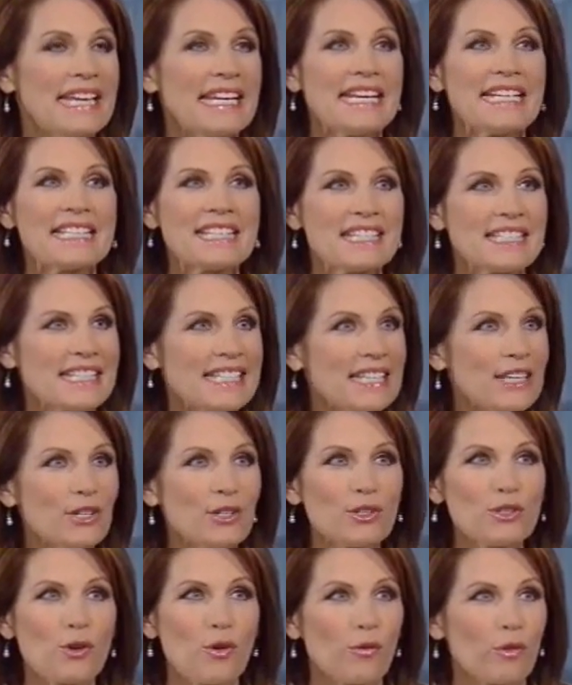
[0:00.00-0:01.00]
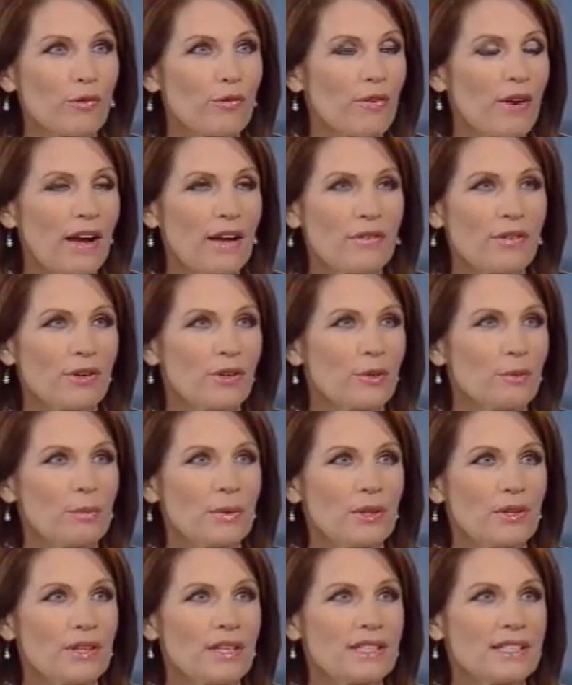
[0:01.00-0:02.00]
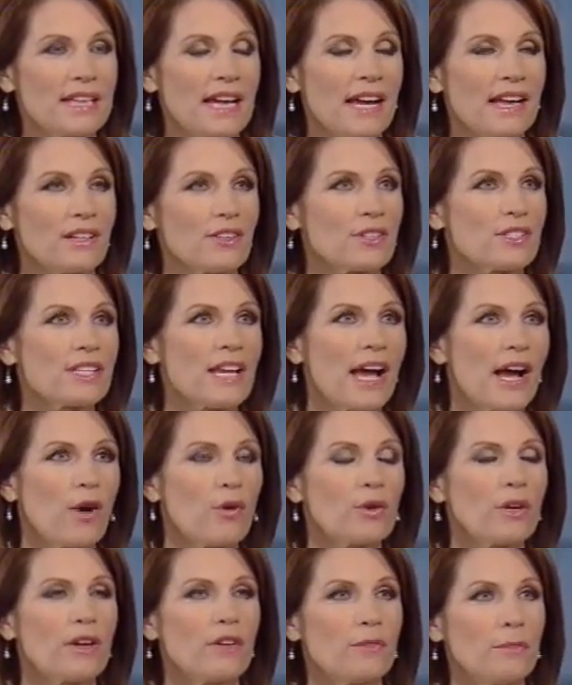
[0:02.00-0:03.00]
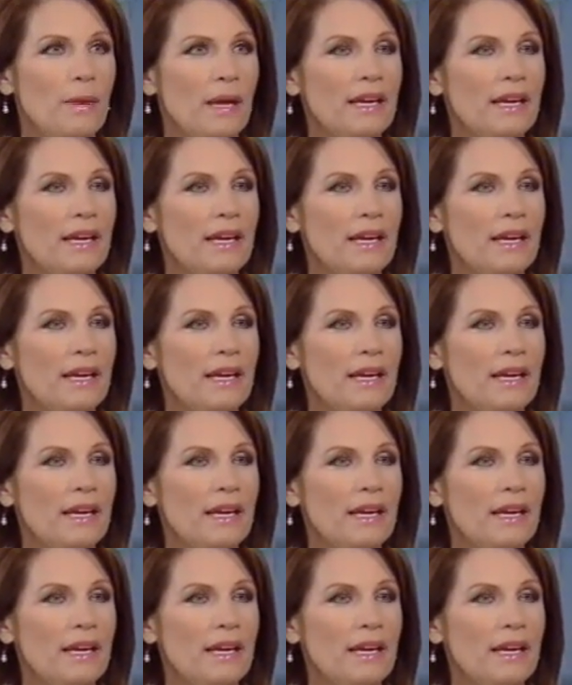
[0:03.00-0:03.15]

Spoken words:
It steals over $500 billion out of